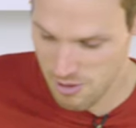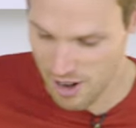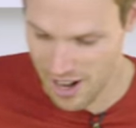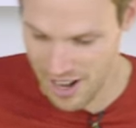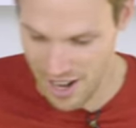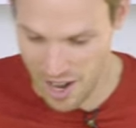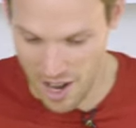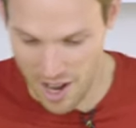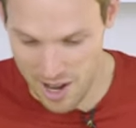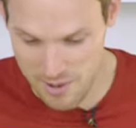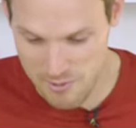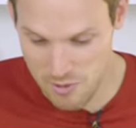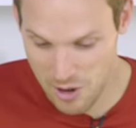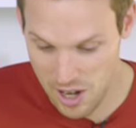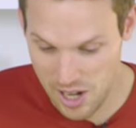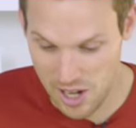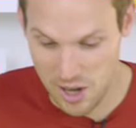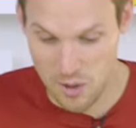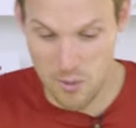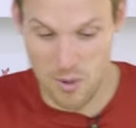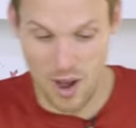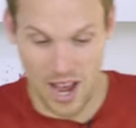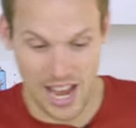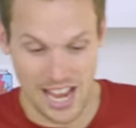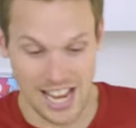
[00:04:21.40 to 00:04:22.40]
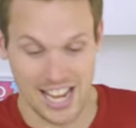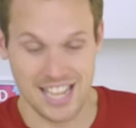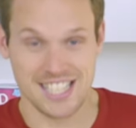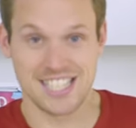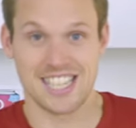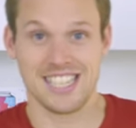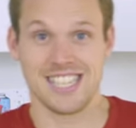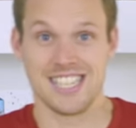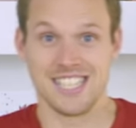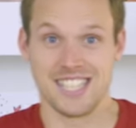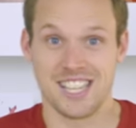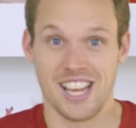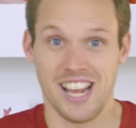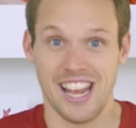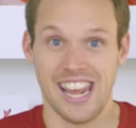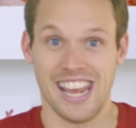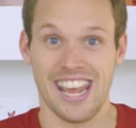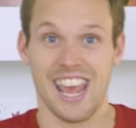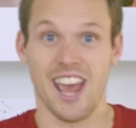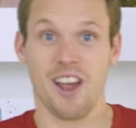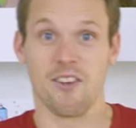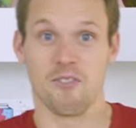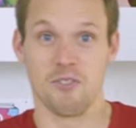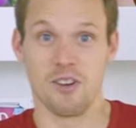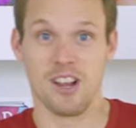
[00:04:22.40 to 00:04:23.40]
Right, I'm running away because this is going to
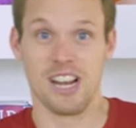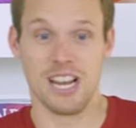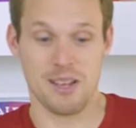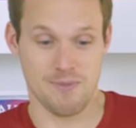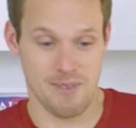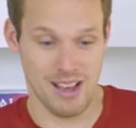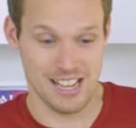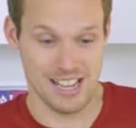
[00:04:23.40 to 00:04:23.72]
get really